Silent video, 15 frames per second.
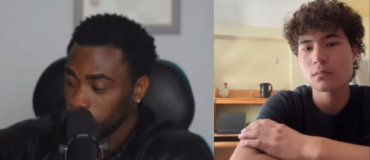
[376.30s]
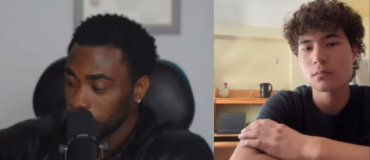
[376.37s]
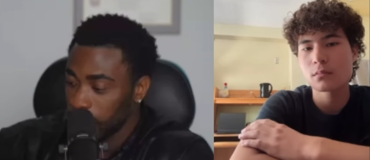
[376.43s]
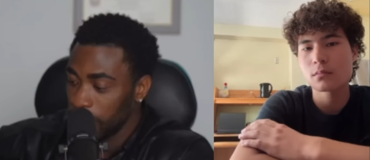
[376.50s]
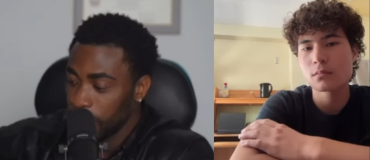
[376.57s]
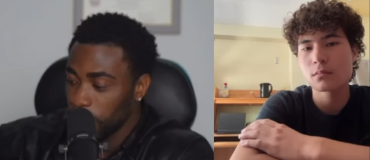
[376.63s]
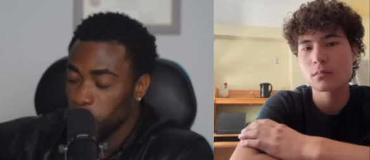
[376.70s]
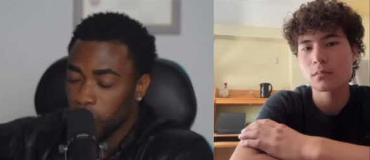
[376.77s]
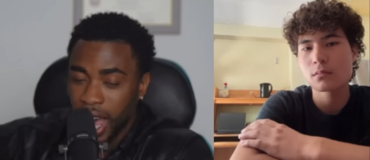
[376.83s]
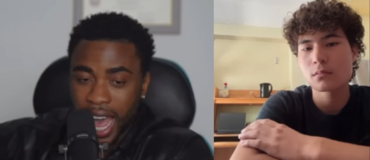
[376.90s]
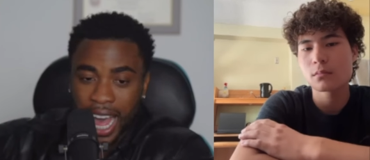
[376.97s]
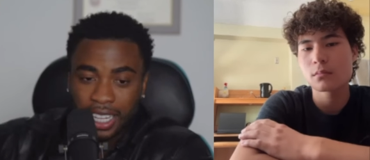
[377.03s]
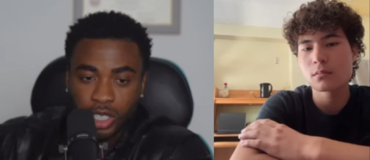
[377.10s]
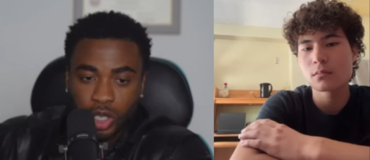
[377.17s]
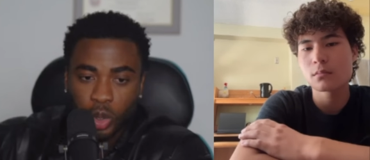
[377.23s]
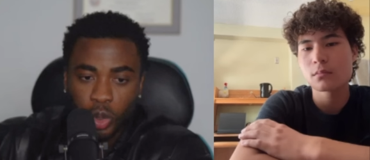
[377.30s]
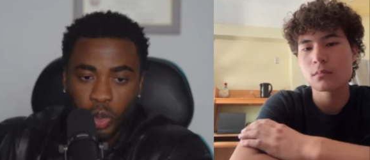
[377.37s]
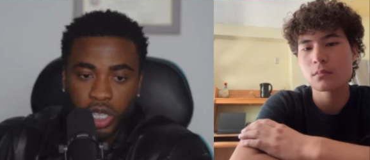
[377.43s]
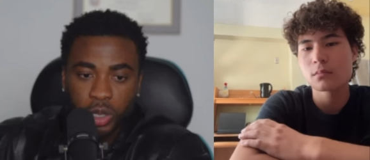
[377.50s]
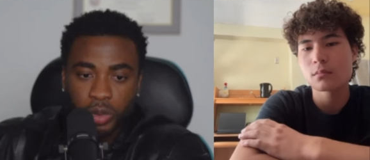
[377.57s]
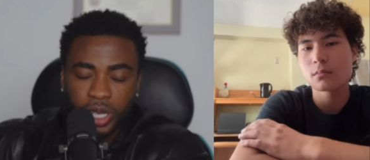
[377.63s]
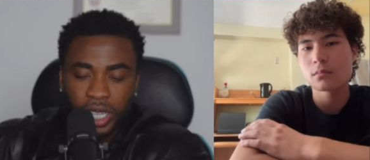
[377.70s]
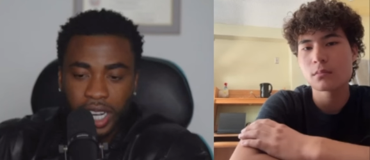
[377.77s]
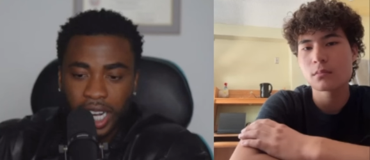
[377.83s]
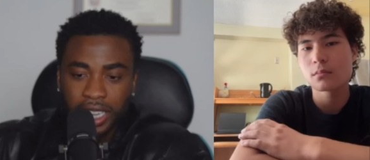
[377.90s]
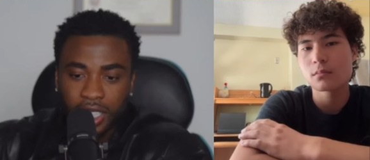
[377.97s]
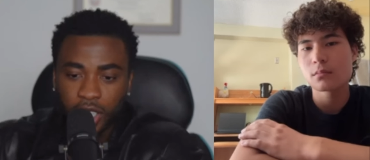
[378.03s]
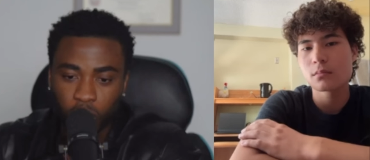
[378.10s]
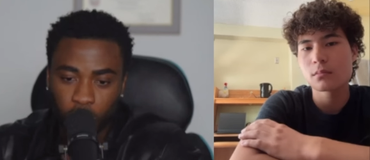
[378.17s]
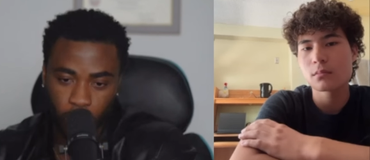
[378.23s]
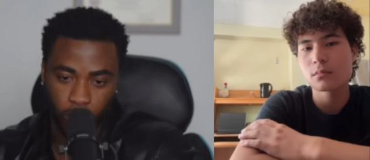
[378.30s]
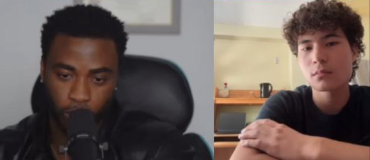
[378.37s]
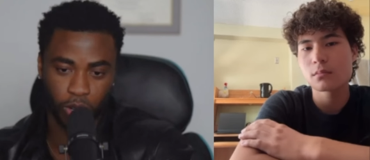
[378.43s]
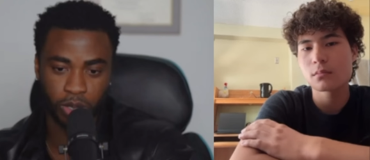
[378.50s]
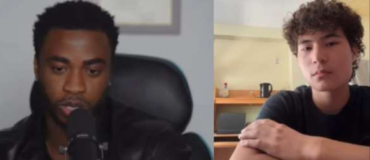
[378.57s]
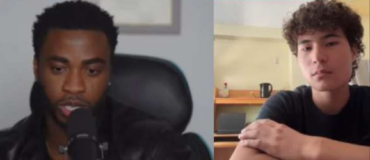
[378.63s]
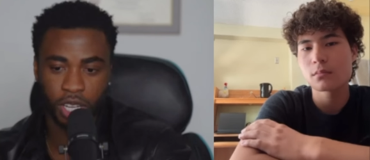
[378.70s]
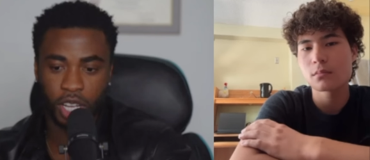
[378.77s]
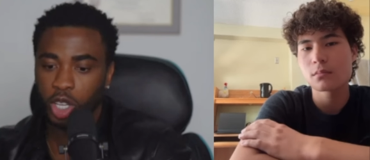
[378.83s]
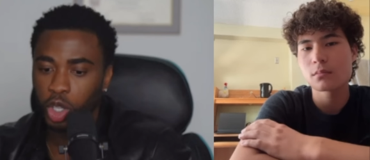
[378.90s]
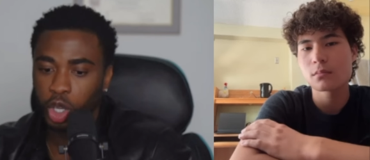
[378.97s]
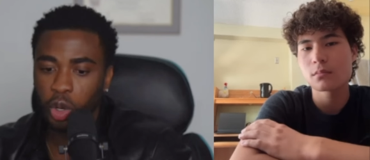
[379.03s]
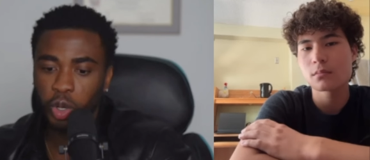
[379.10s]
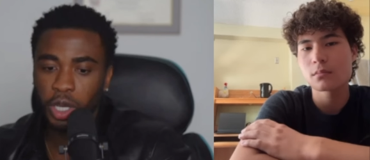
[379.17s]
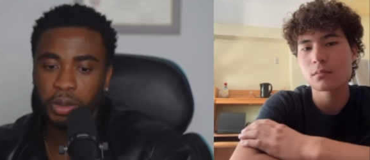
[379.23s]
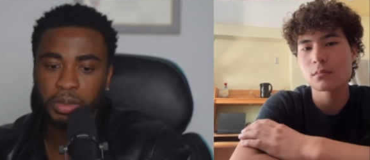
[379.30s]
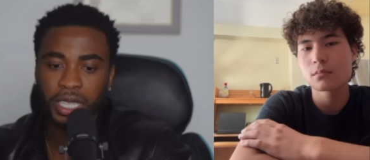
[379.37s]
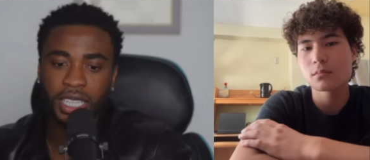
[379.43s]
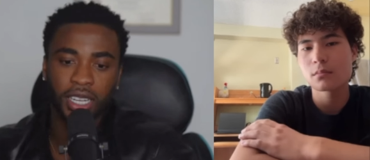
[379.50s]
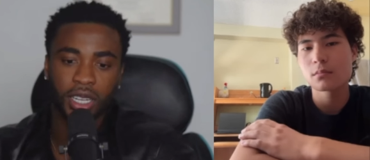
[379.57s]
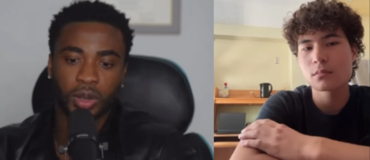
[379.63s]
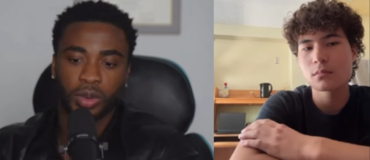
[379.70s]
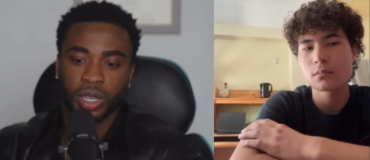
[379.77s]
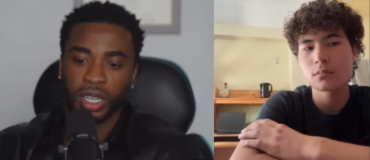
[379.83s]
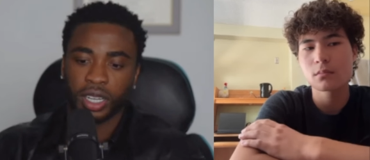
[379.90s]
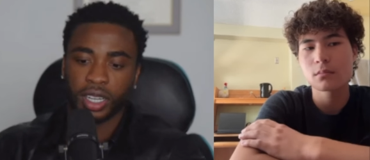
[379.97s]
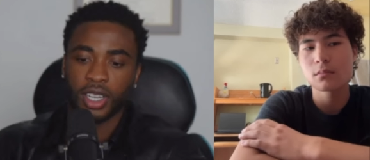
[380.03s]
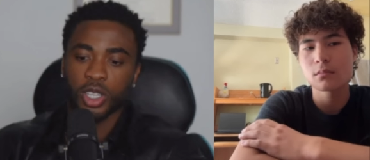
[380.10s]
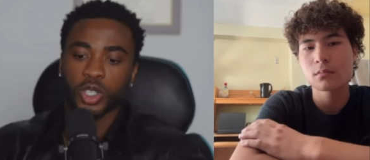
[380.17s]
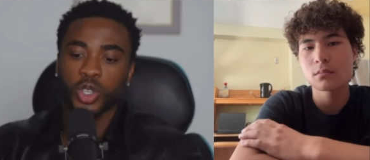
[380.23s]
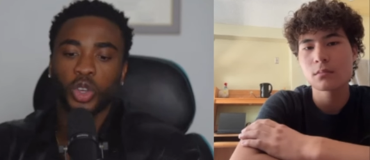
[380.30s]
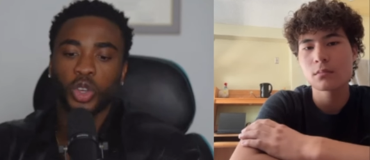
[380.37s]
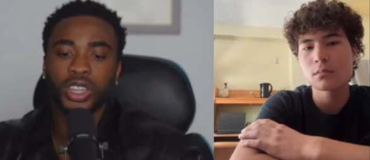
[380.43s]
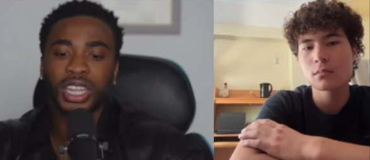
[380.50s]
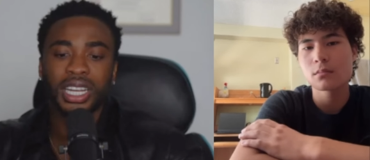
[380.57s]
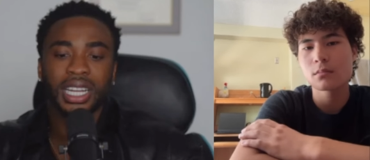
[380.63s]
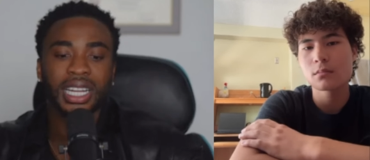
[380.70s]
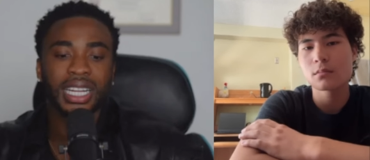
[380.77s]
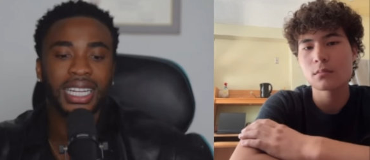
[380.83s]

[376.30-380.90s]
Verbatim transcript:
Speaker 1: if you had two or three other girls, you wouldn't be dealing with her. So you're dealing in